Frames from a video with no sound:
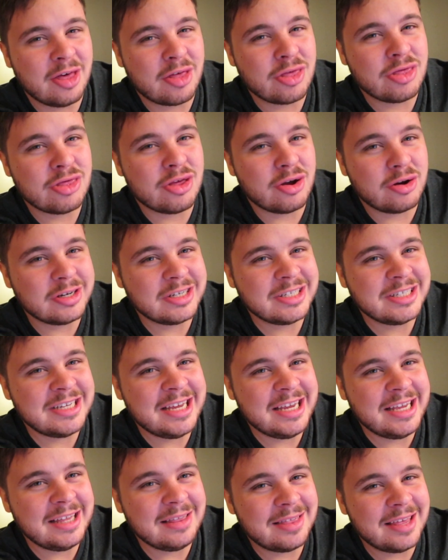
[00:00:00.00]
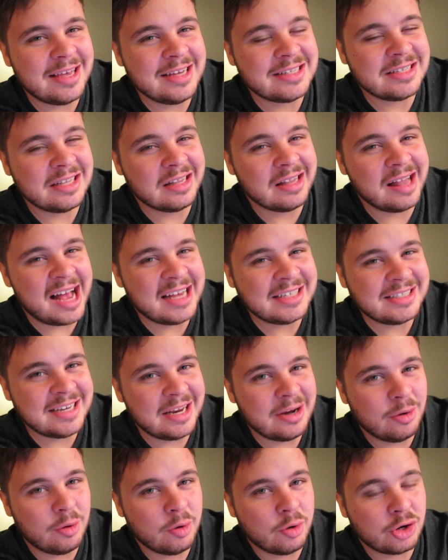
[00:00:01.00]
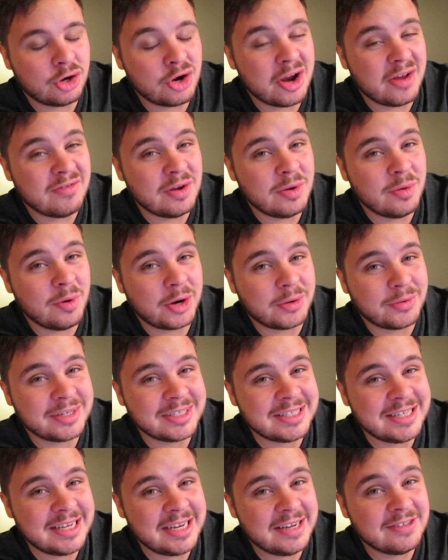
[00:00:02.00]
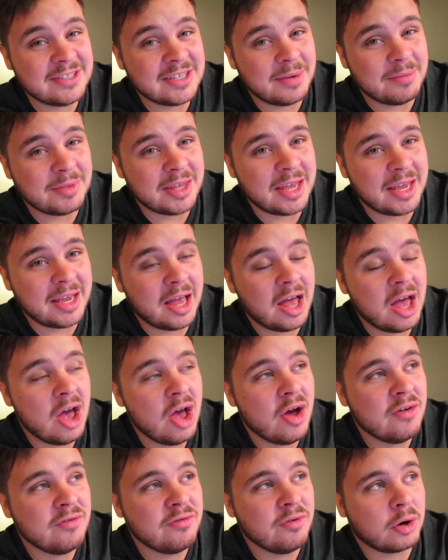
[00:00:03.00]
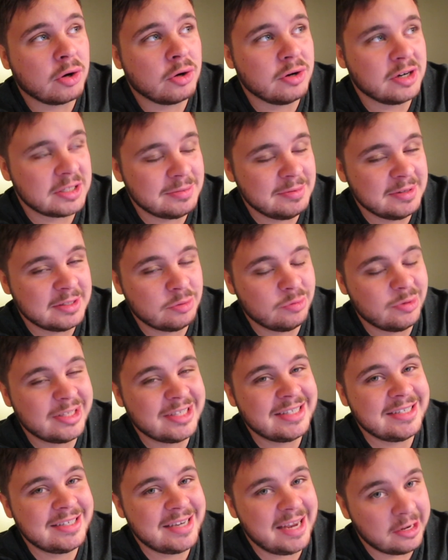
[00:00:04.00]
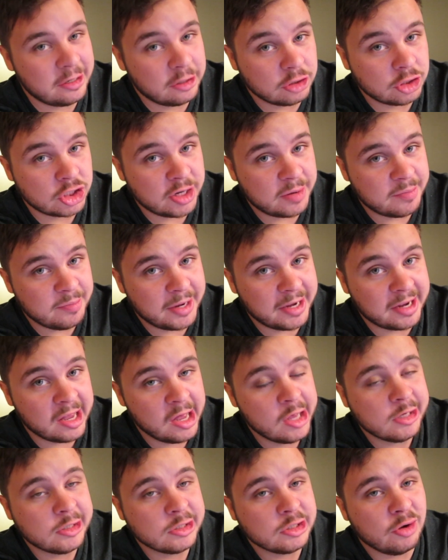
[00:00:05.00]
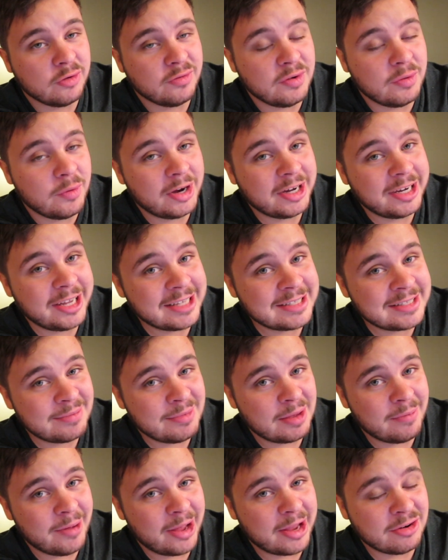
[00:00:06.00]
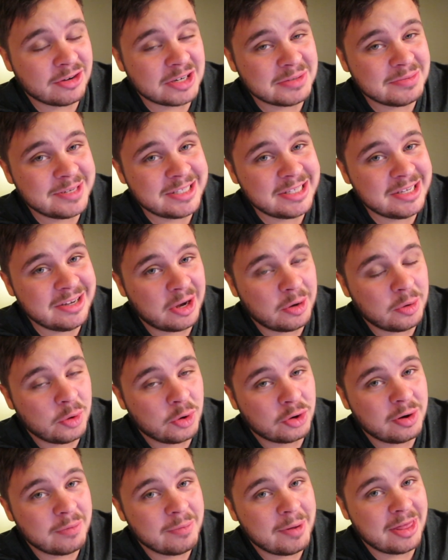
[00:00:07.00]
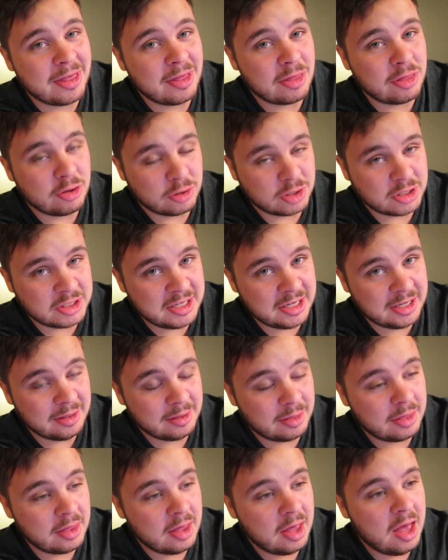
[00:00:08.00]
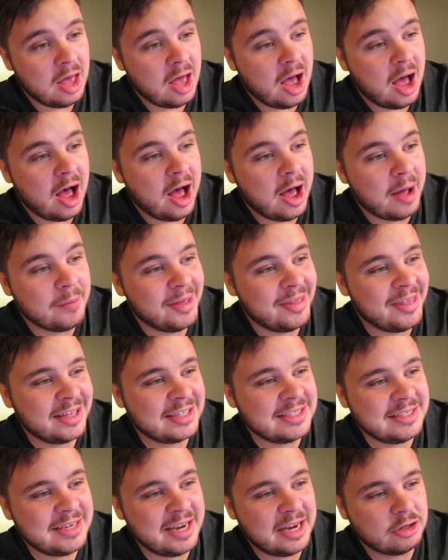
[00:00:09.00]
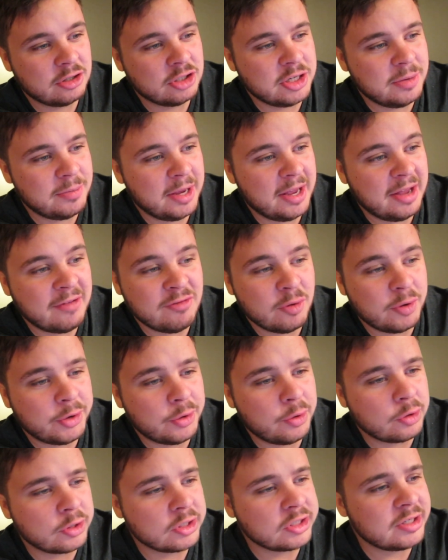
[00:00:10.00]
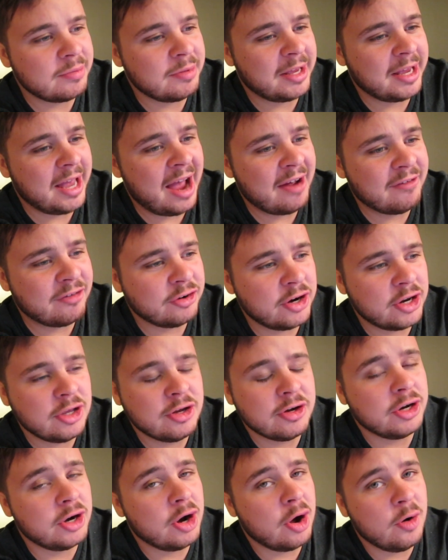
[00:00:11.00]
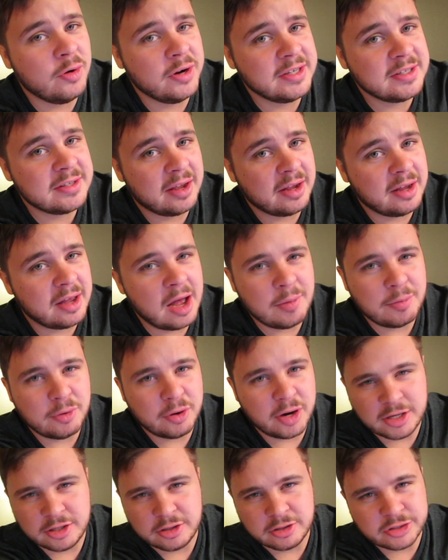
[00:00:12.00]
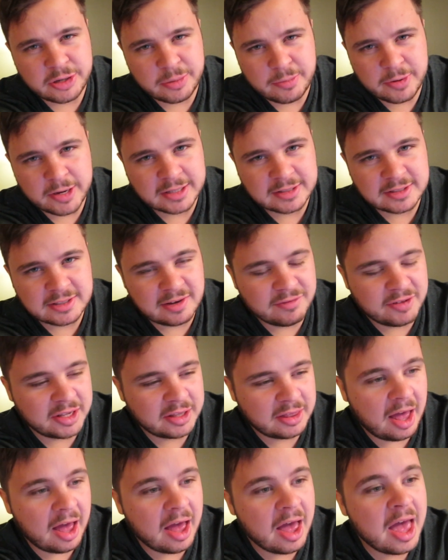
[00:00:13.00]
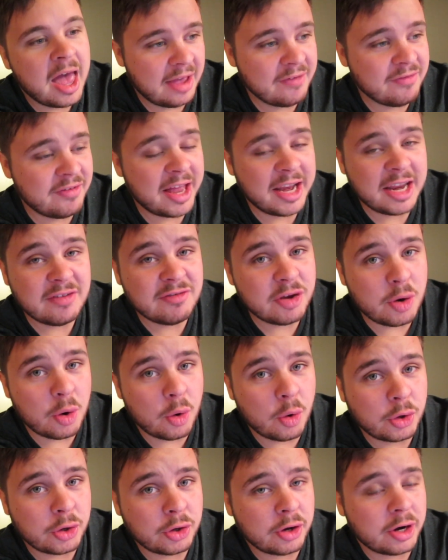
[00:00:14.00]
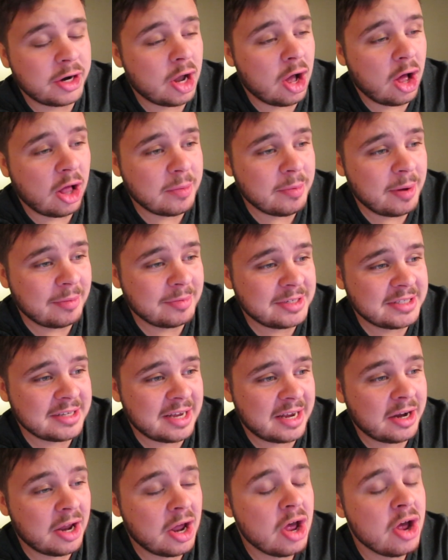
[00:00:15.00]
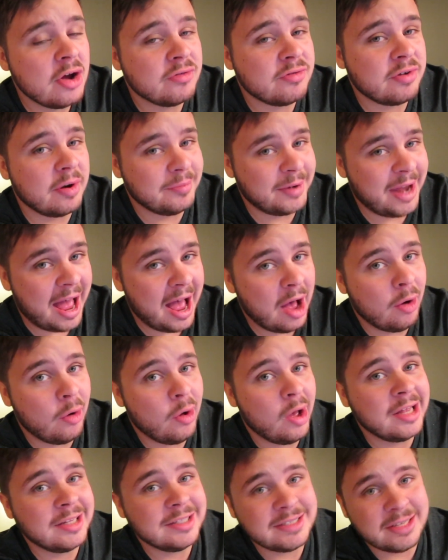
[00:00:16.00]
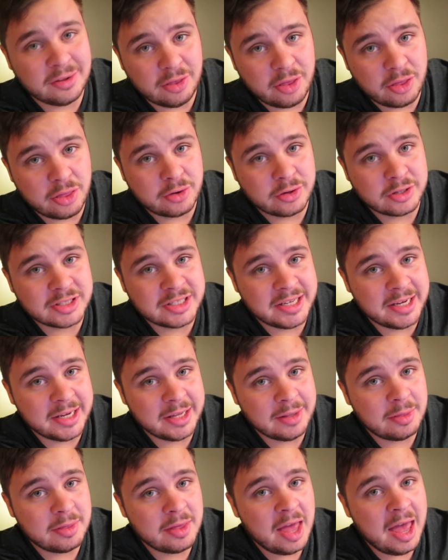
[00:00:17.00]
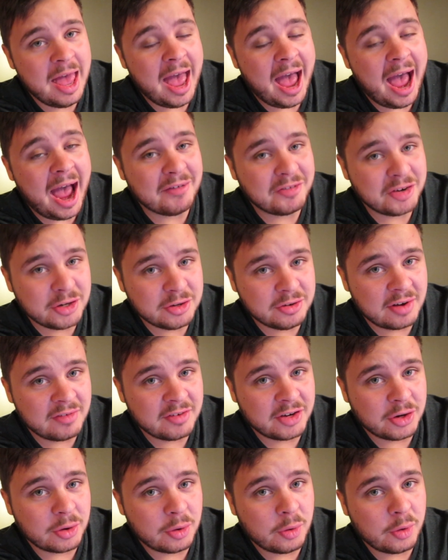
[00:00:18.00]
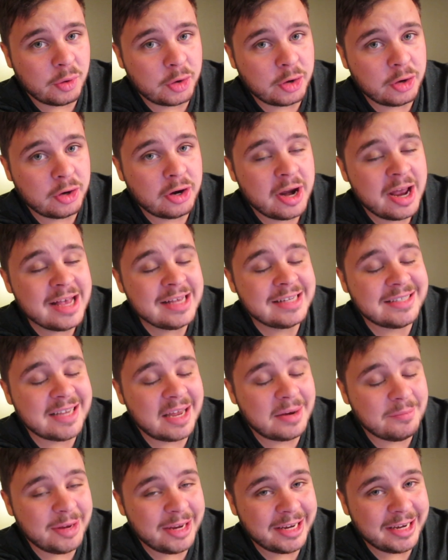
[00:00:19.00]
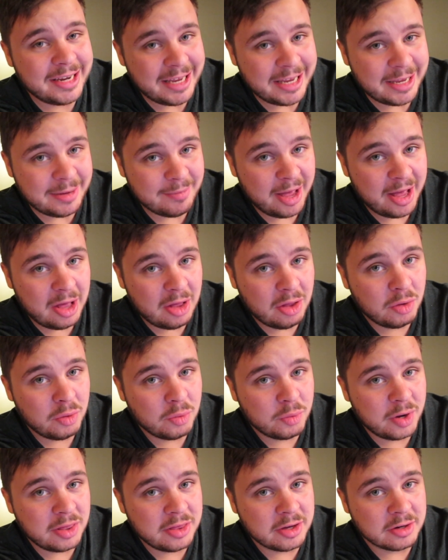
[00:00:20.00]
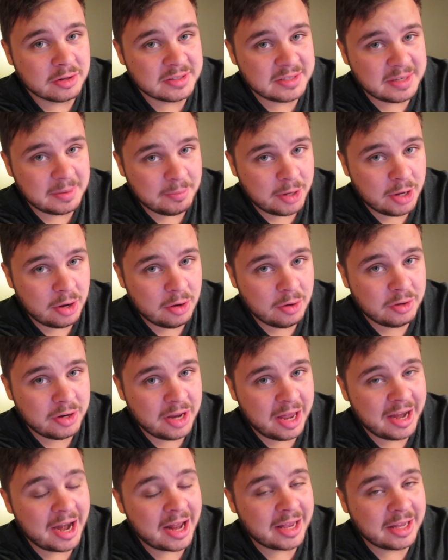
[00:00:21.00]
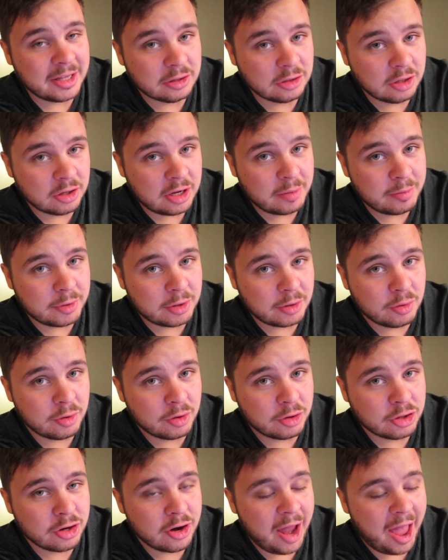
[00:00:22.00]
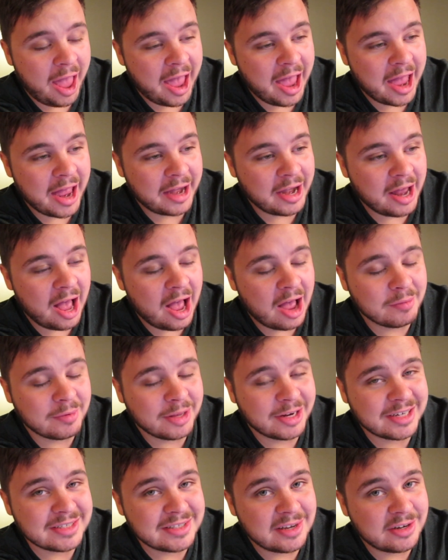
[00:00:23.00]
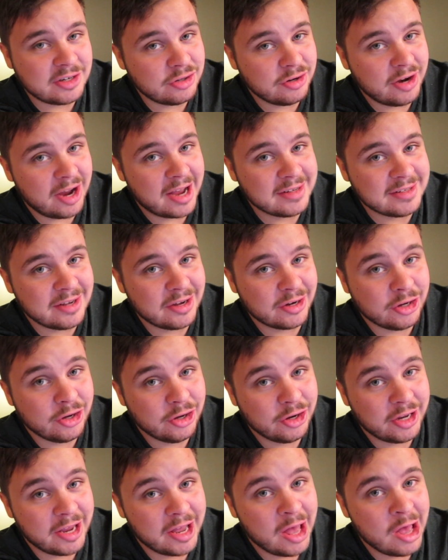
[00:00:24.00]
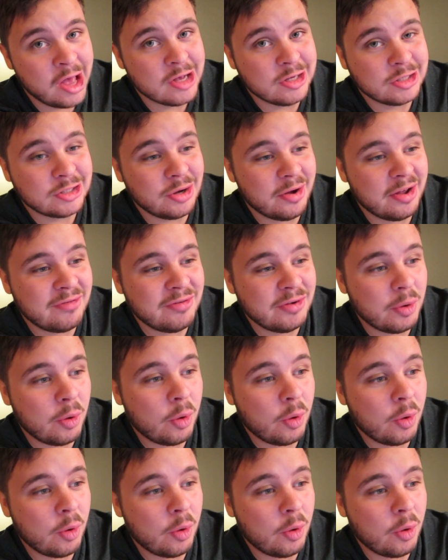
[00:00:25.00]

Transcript: The 13th is the last day to order if you want to receive something for Christmas with standard shipping. So if you want to get something by Christmas, you got to order it by the 13th. Um, and that's standard shipping. If you want to order something after it, you can always like upgrade your shipping and stuff like that. If any of you order an Olipop design from now until the 13th, after you've done your order, send me an email with your zip code and I can look up your order and I'm gonna send you guys a goodie. So if you